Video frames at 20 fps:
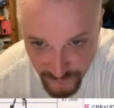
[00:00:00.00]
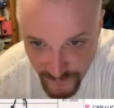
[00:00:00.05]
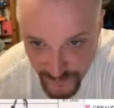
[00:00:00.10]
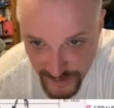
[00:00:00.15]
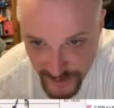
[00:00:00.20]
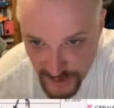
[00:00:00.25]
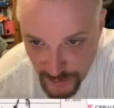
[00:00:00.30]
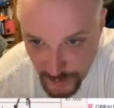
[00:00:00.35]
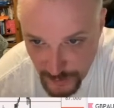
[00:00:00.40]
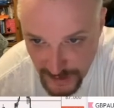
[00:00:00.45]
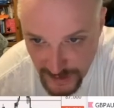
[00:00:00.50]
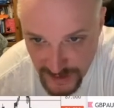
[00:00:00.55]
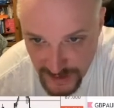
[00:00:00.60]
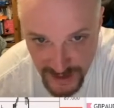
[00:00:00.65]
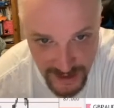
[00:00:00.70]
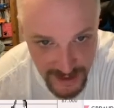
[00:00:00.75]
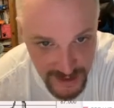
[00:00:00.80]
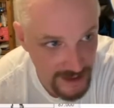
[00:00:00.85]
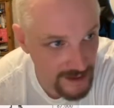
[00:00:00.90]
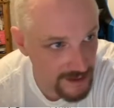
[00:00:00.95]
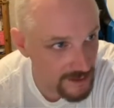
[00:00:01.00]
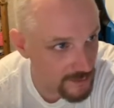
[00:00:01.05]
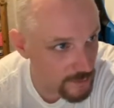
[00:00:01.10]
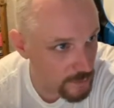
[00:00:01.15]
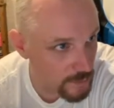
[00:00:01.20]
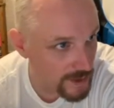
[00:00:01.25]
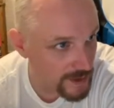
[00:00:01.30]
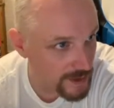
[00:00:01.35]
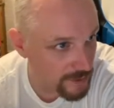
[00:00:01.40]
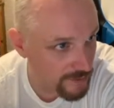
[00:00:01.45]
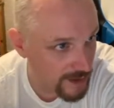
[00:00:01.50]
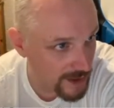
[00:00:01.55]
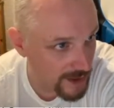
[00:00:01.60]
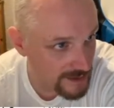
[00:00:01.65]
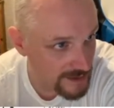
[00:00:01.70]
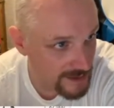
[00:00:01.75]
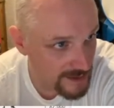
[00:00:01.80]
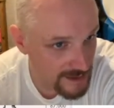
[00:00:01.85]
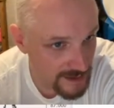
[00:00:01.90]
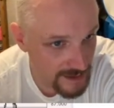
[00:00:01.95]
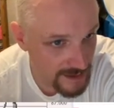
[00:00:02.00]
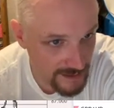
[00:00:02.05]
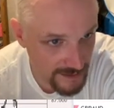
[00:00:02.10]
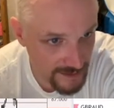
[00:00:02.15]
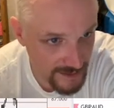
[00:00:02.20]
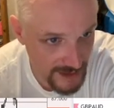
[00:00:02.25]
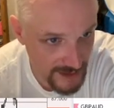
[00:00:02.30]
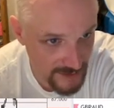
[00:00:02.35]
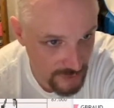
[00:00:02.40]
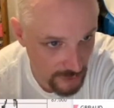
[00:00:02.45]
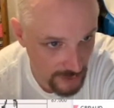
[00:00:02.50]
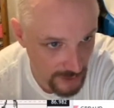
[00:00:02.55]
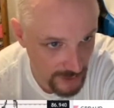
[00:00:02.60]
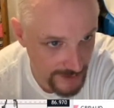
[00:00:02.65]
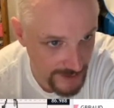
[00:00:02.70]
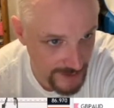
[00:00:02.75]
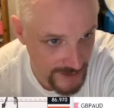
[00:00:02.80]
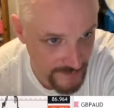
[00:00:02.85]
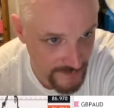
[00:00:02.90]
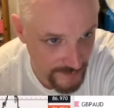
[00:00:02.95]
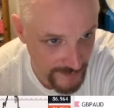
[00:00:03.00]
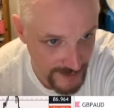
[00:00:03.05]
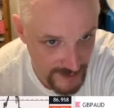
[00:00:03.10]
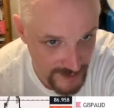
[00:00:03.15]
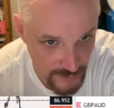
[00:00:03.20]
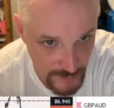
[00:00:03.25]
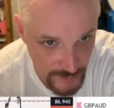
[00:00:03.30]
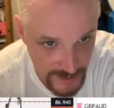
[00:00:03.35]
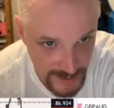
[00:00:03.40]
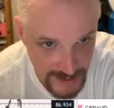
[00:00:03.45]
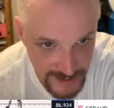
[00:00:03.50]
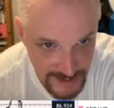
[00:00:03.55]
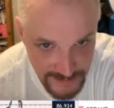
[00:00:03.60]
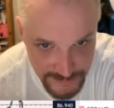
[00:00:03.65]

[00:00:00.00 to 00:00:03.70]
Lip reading: visually see where you're at. That's all it is for this week.